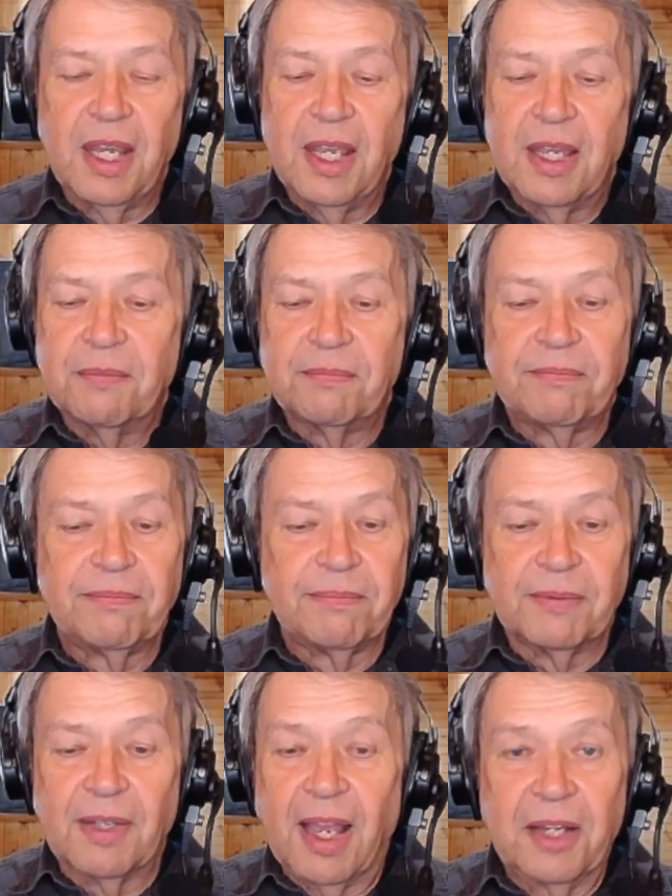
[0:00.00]
I had
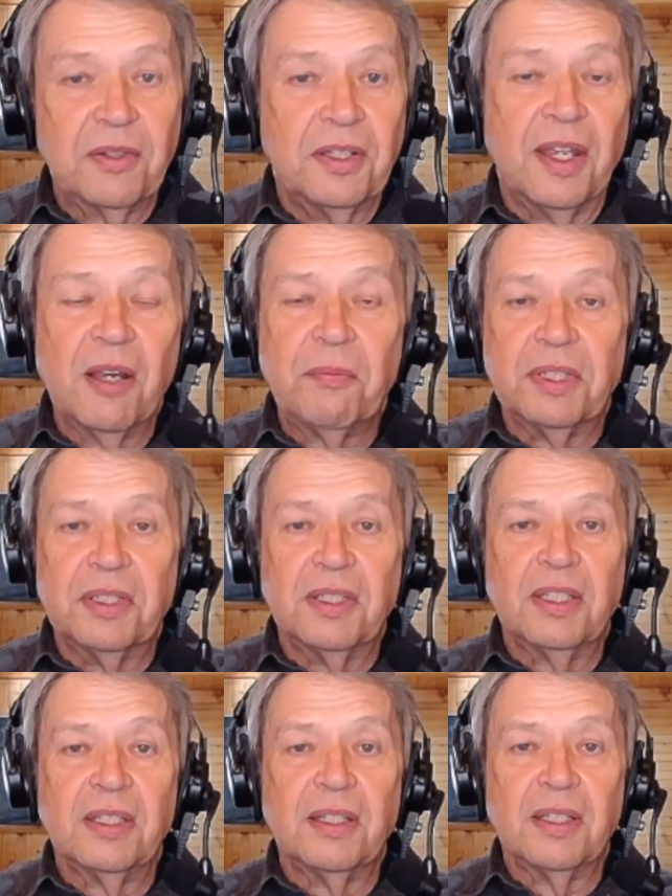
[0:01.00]
zero
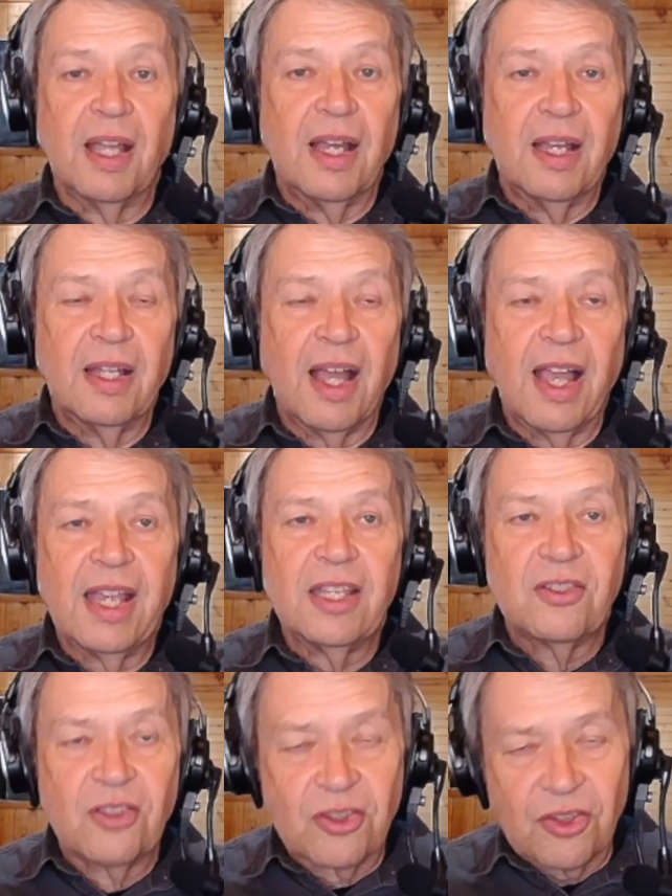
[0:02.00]
impulse control
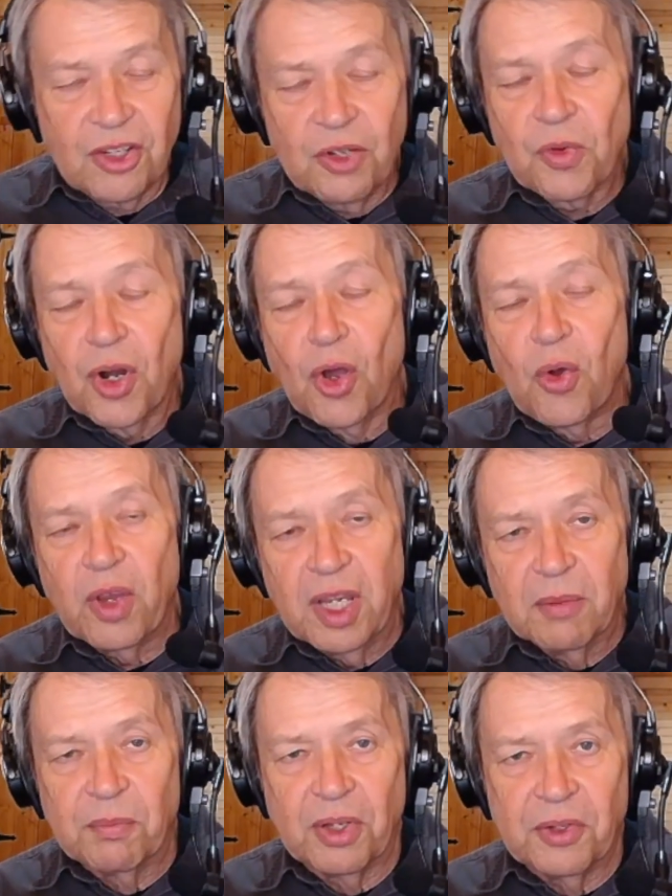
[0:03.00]
whatsoever. So I
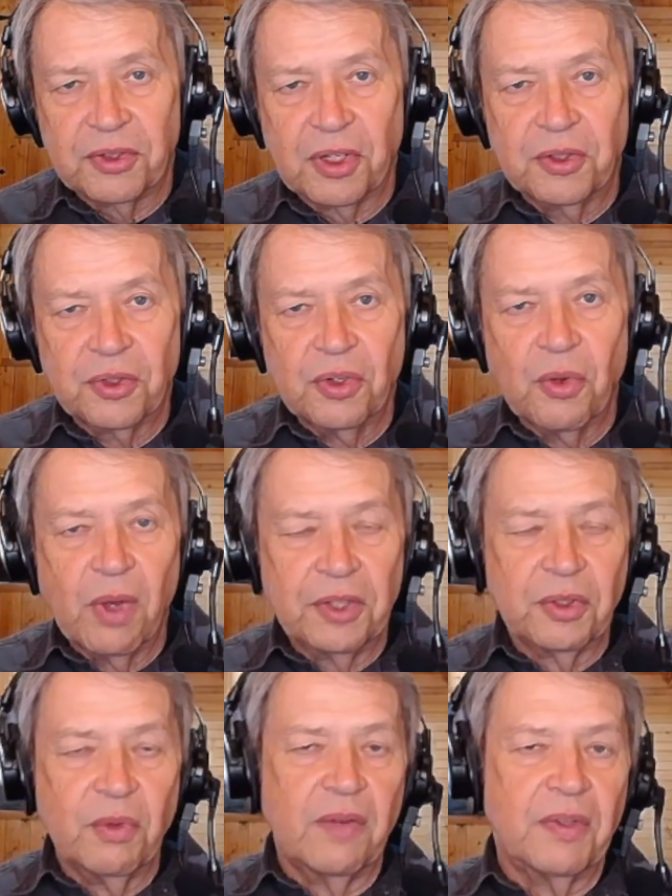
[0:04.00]
learned from that experience,
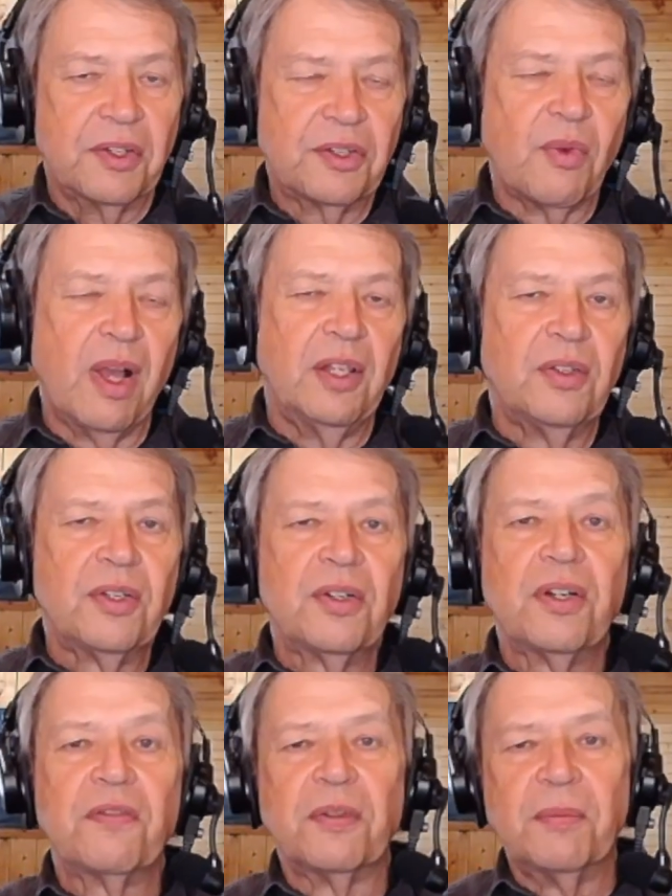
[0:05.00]
don't watch the
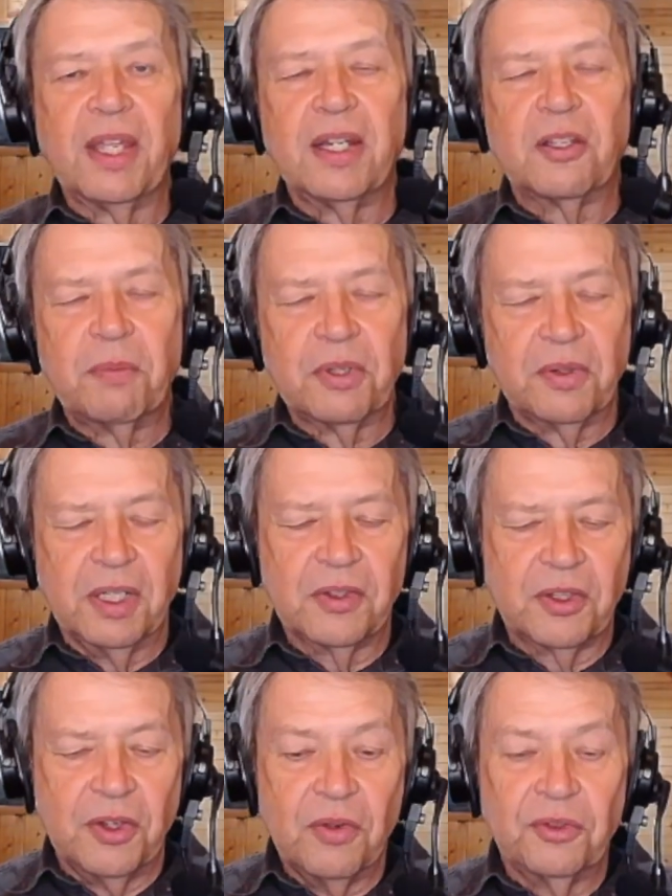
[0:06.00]
guy, because
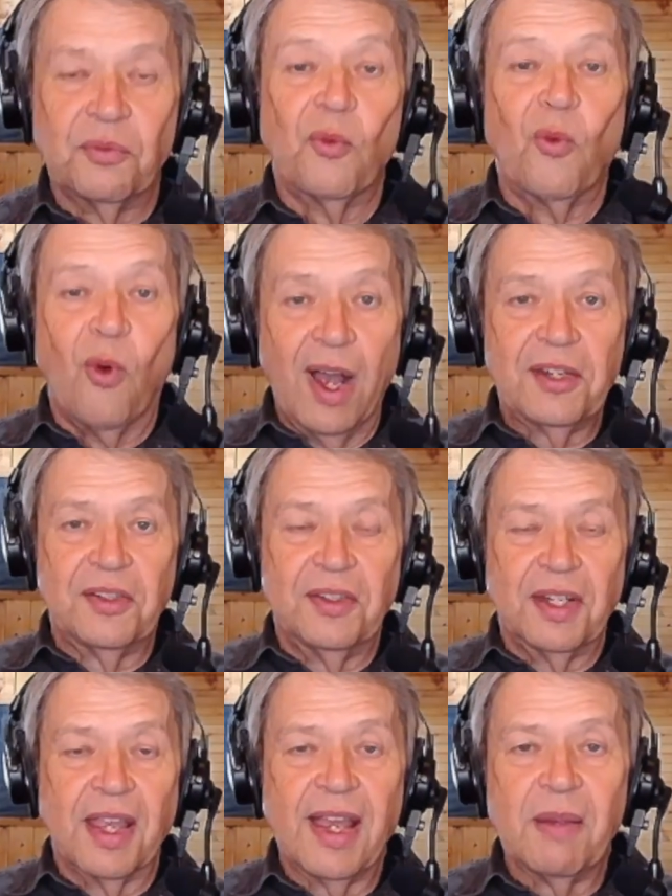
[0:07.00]
even though it wasn't painful,
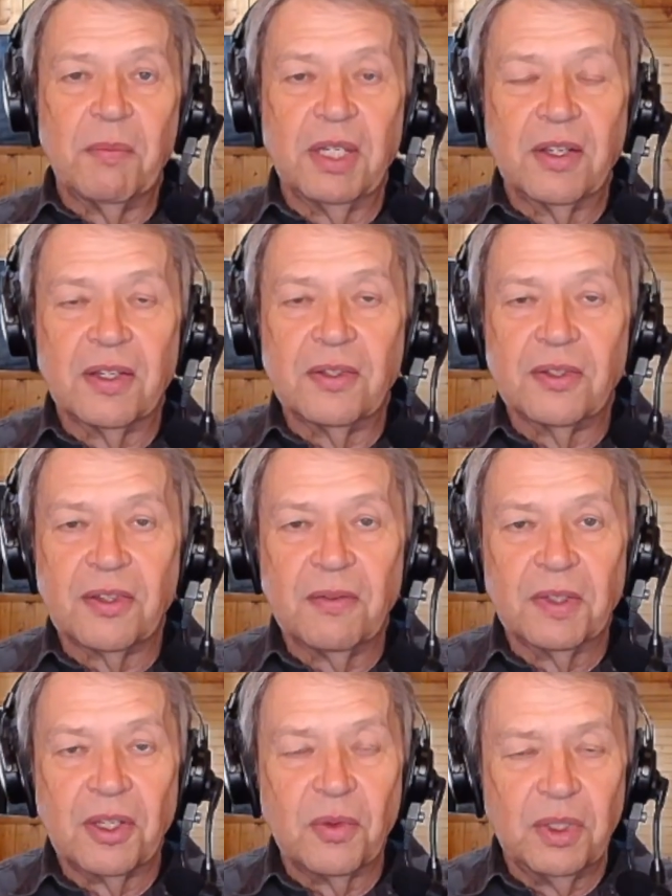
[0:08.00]
there was something
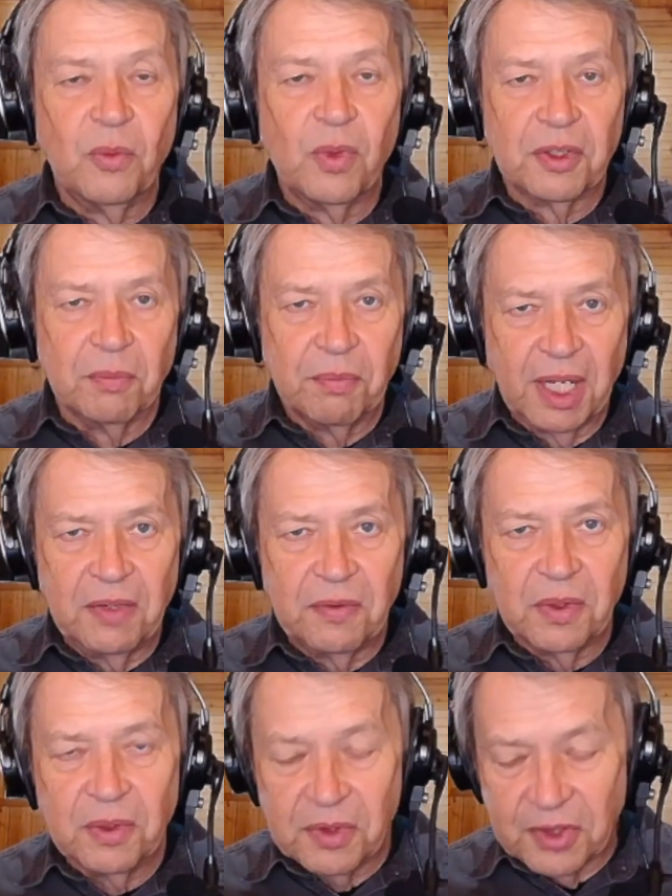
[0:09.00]
that triggered
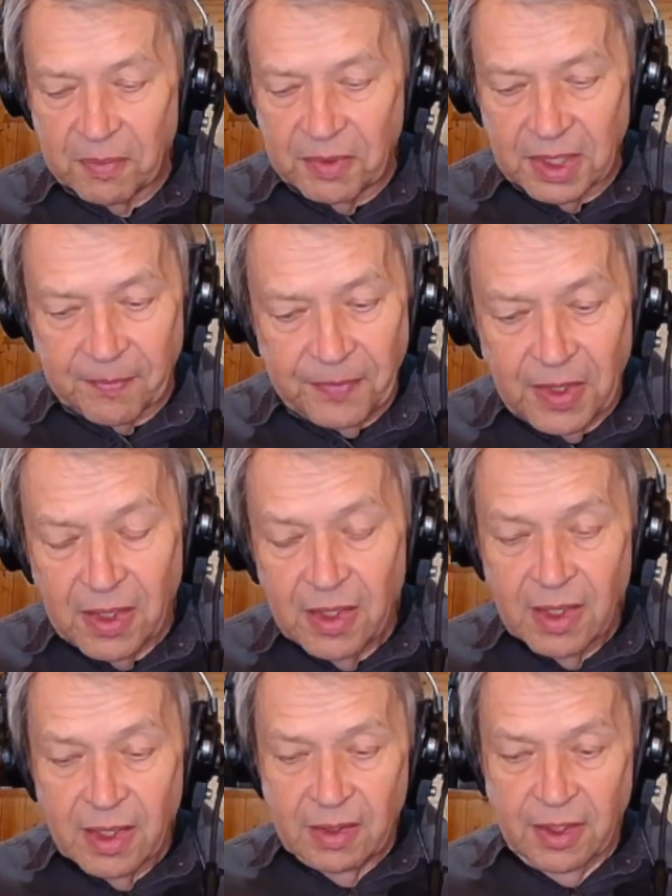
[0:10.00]
a
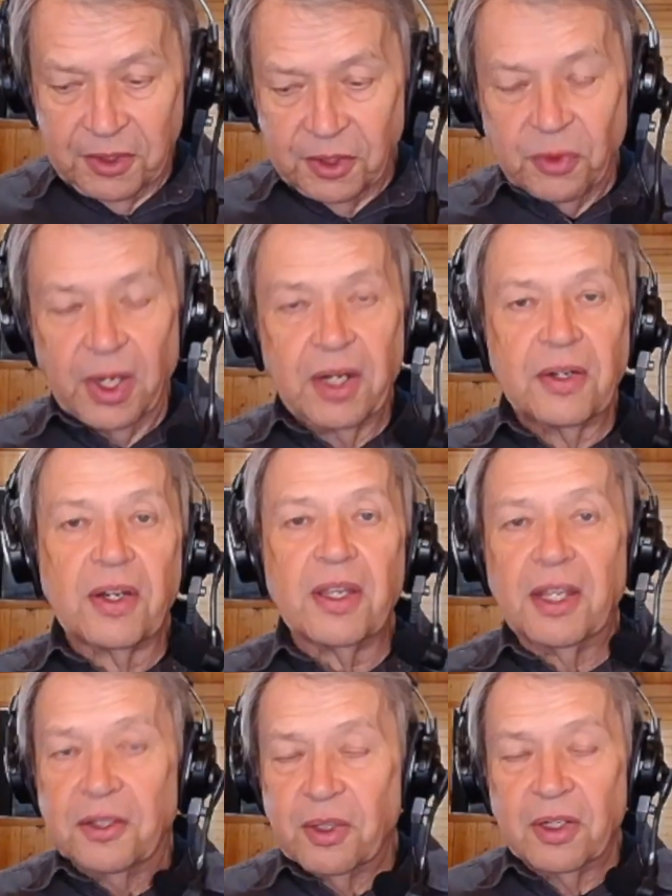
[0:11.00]

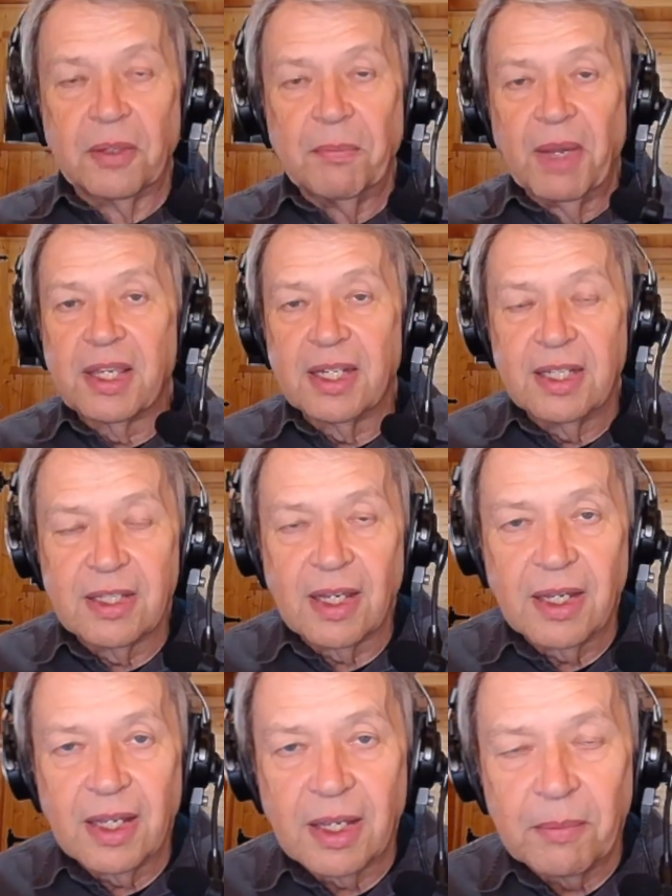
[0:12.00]
triggering mechanism
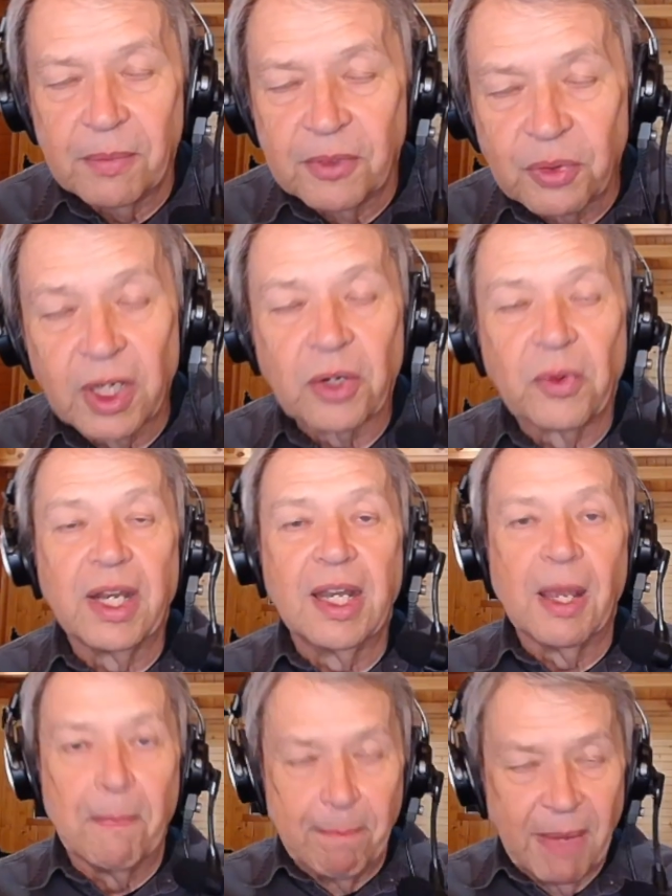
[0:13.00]
in my
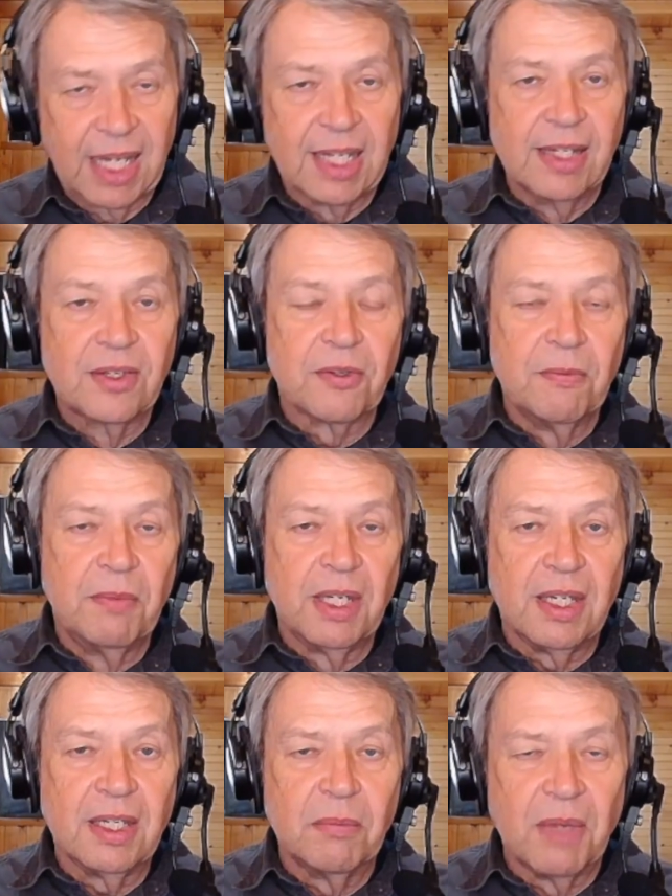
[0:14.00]
mind that said,
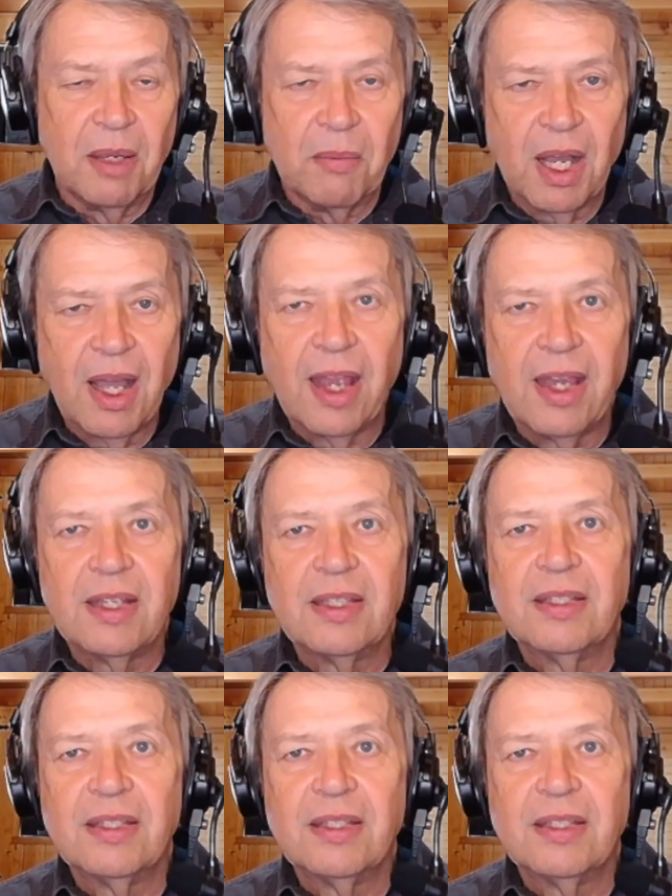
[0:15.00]
okay, jump.